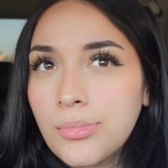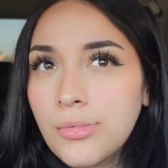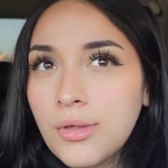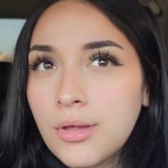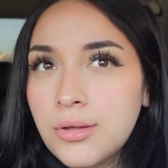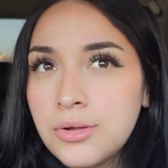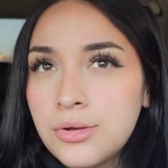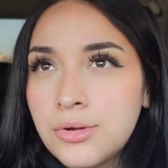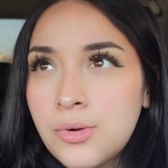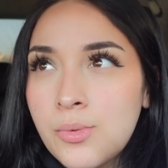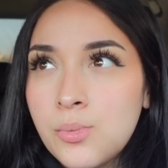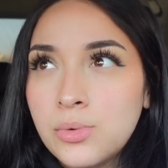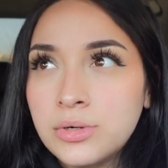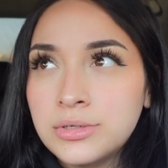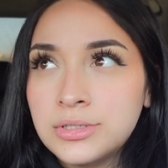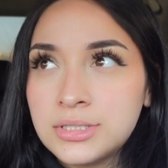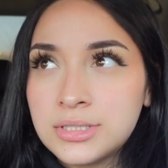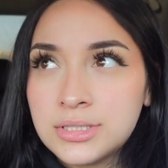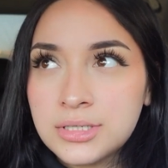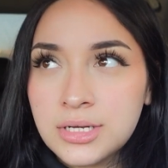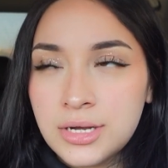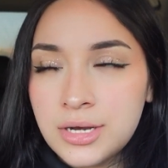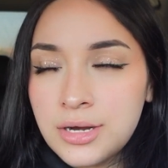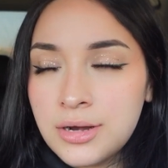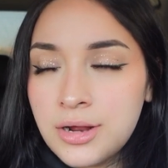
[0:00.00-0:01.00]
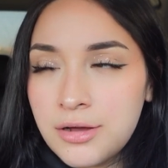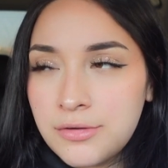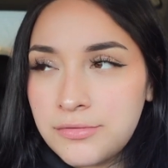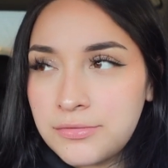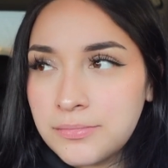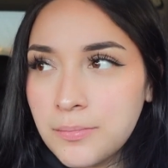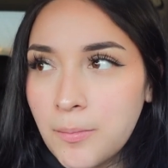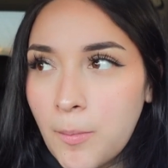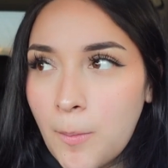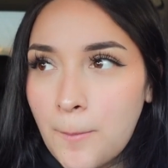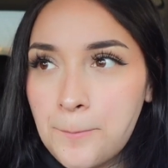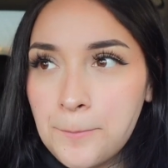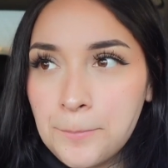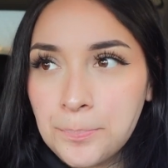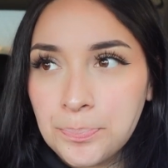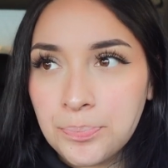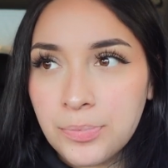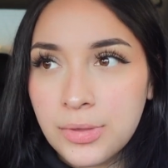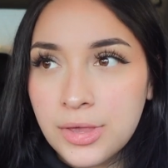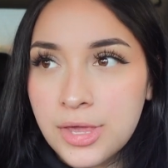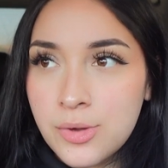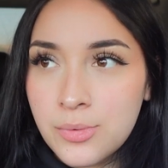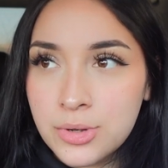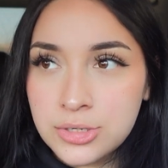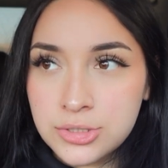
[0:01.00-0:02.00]
You know, we just cut it off.
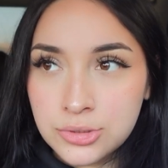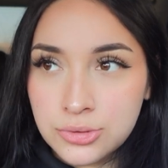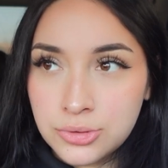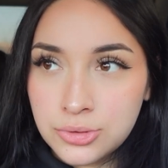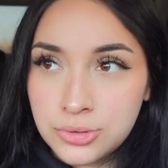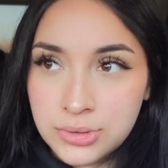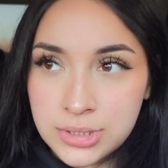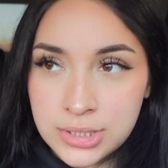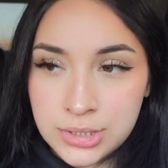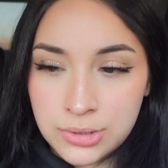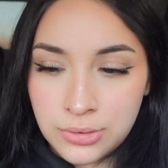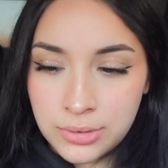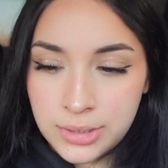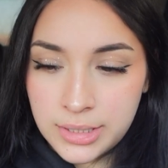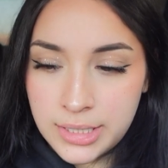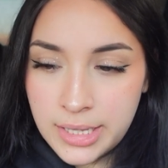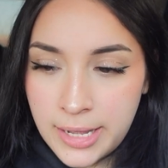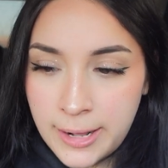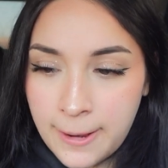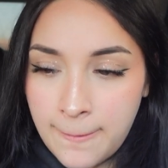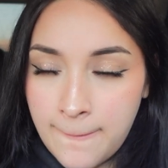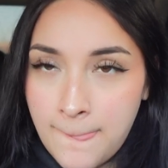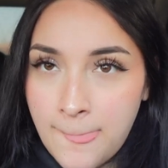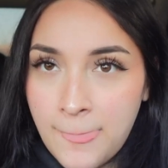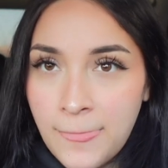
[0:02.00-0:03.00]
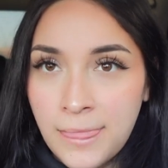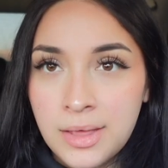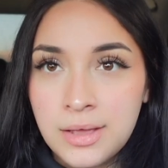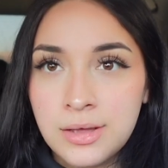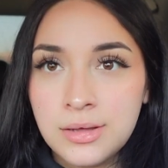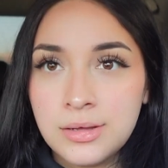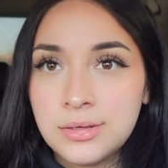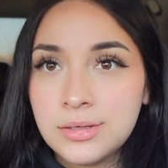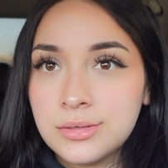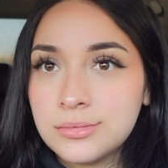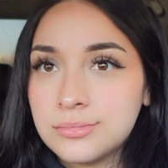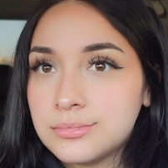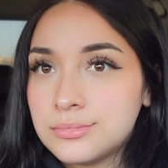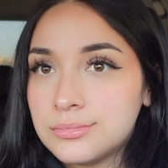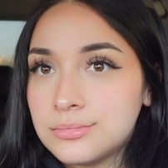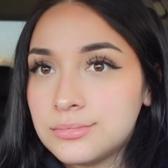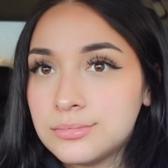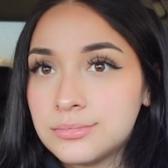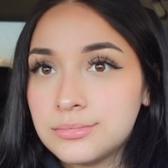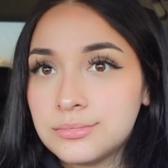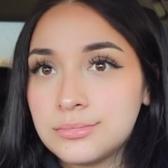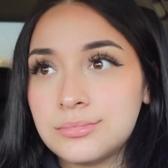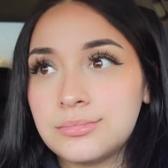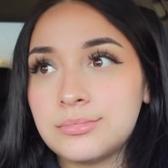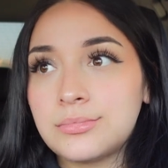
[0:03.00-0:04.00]
He went to go do his own thing.
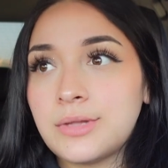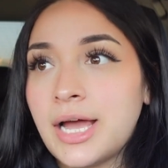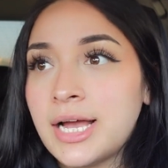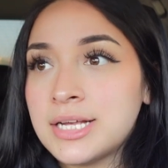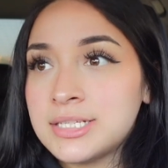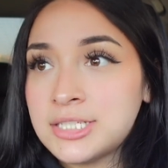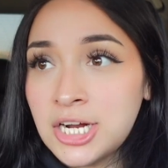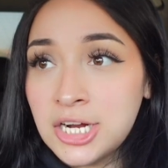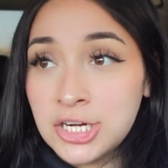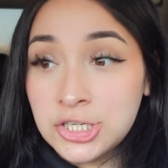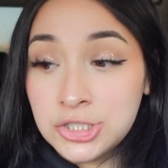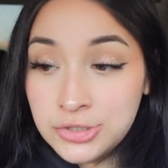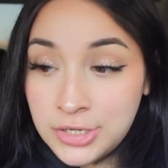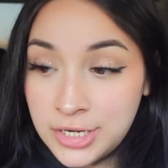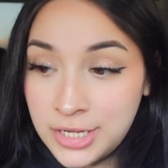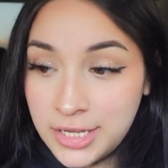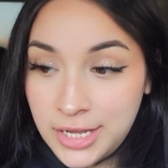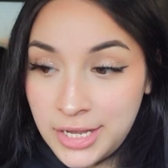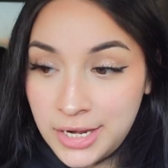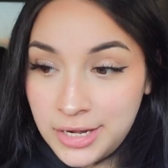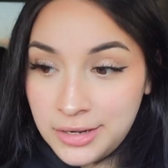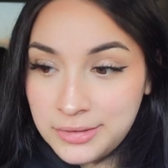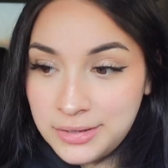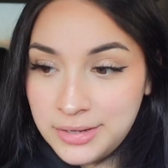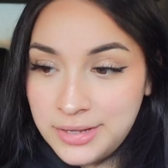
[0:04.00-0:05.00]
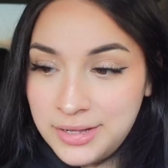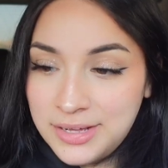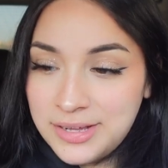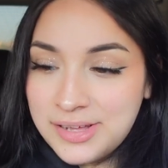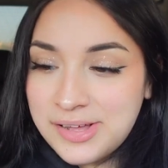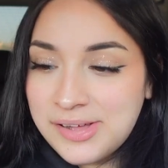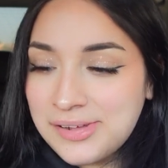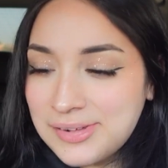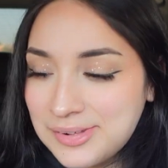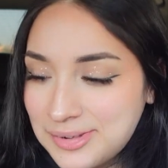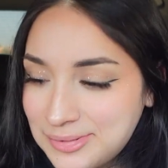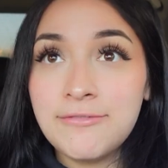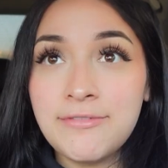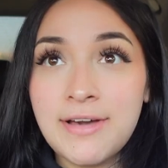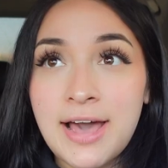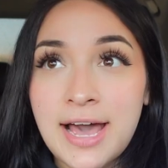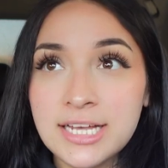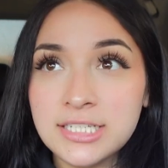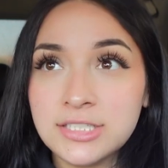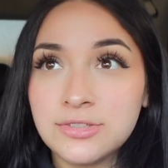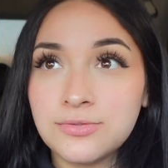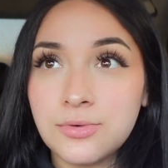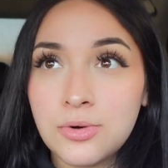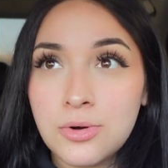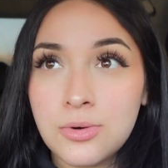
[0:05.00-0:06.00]
I started drinking.
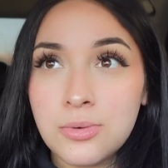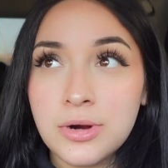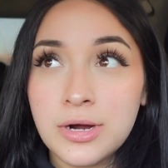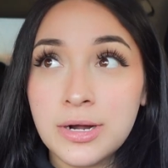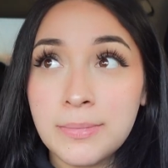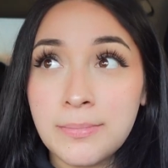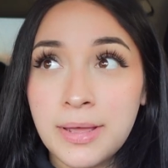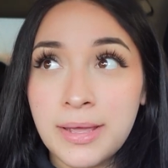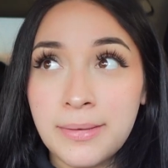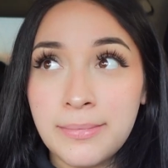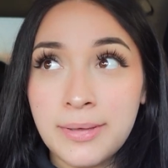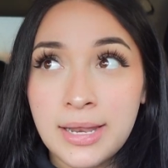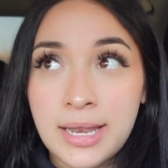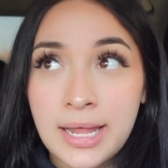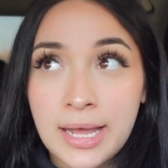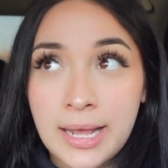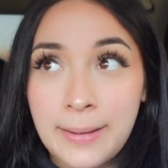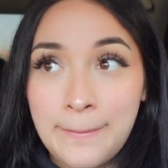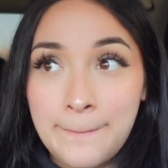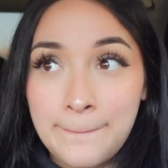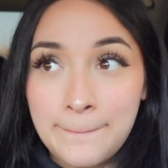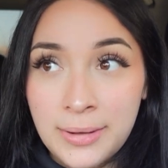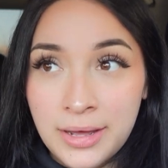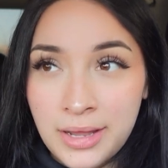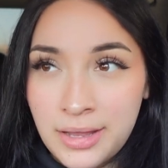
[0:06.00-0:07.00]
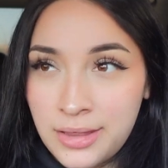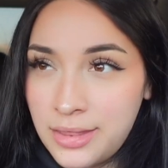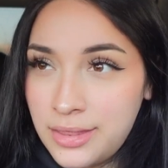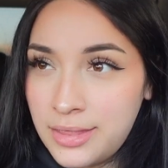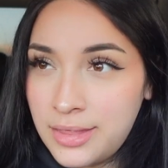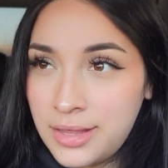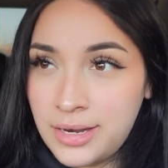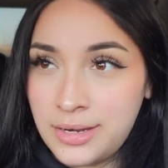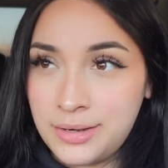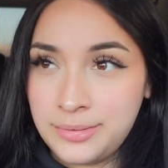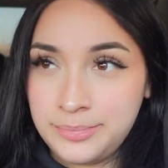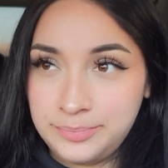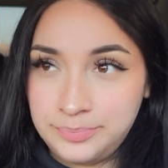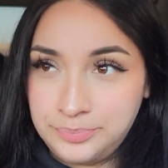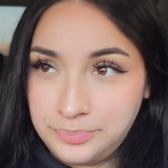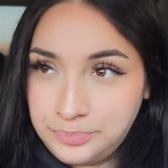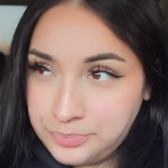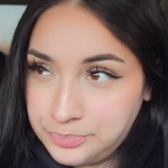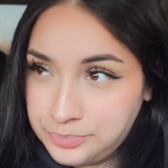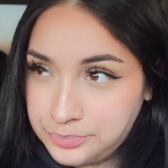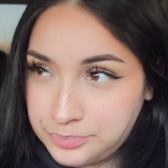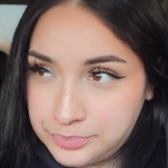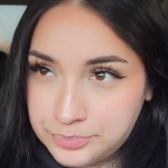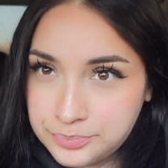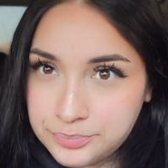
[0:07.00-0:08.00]
Fast forward maybe like a month and
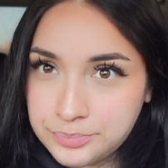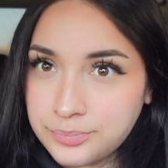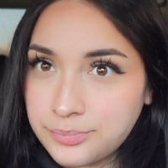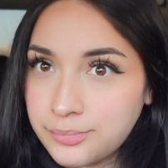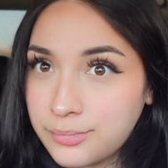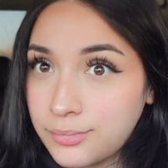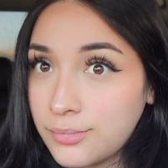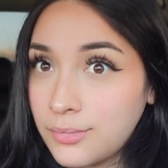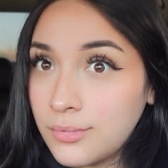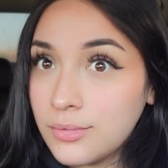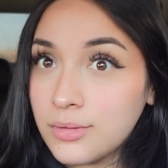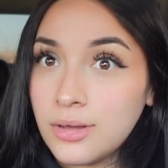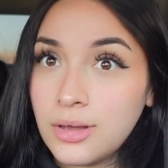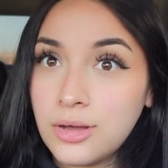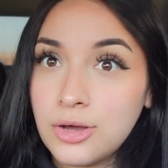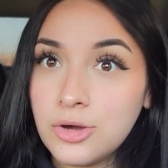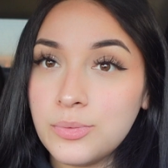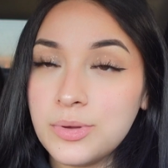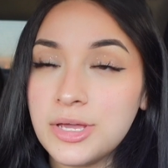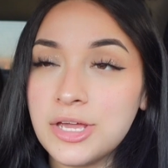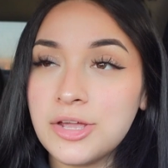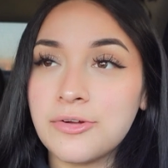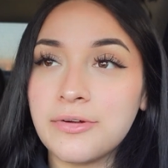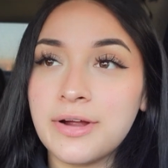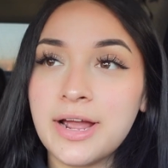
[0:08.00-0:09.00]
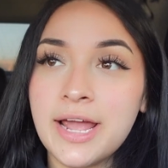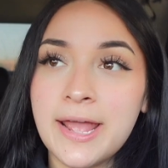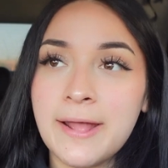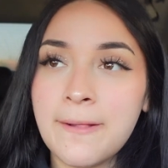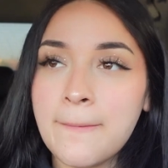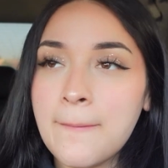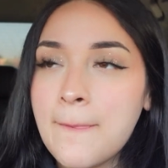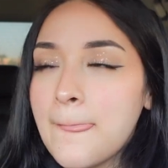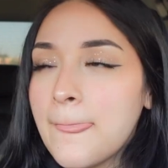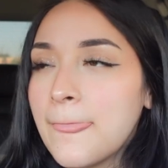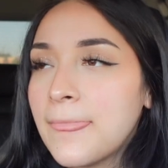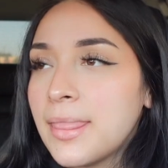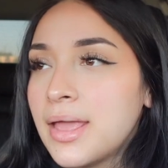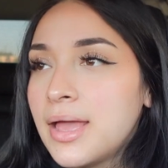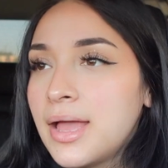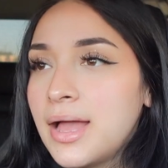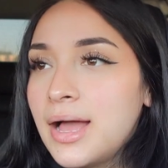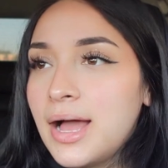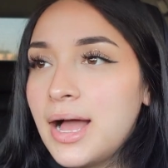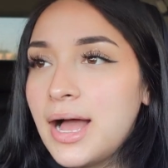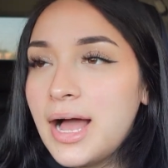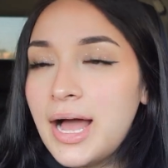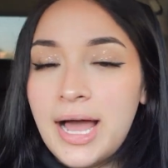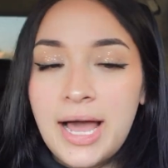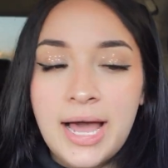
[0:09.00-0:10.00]
a week, right?
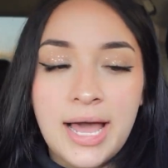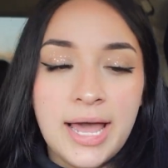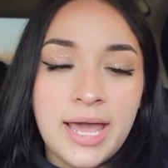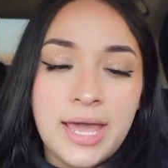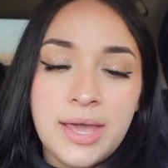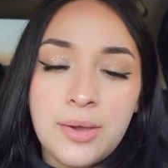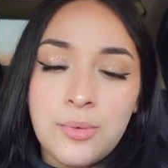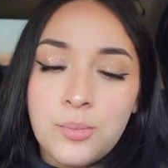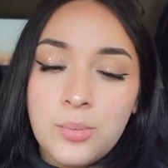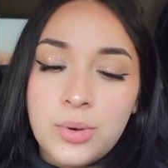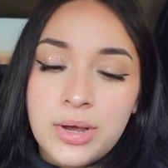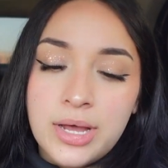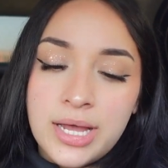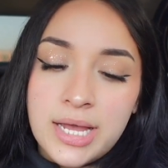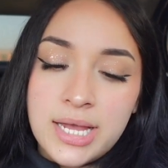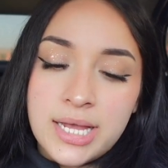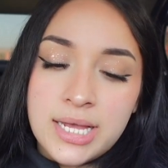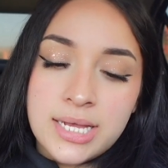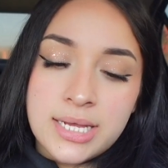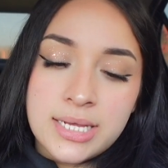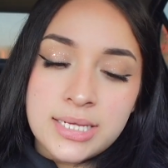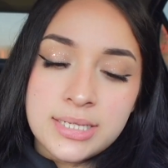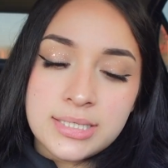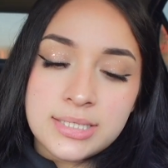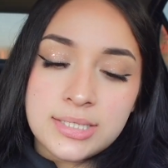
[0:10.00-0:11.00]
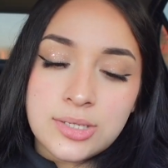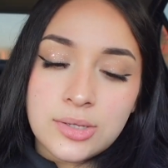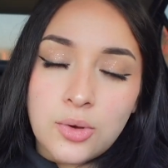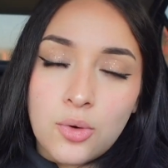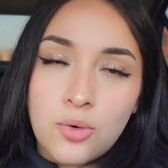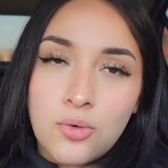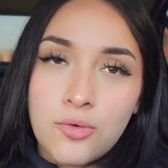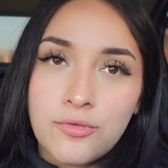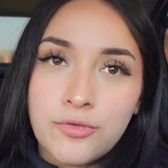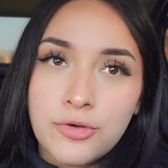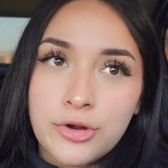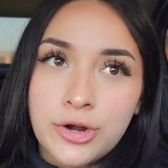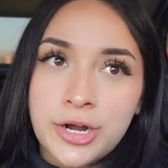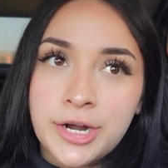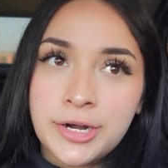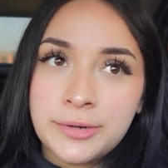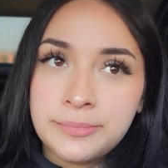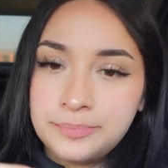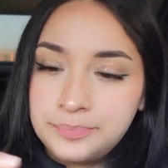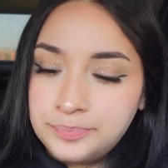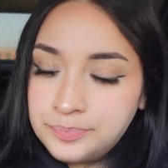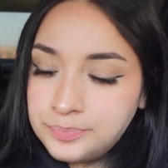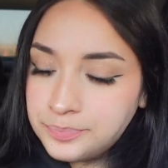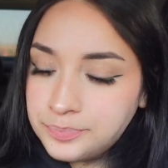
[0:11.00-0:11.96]
I was over...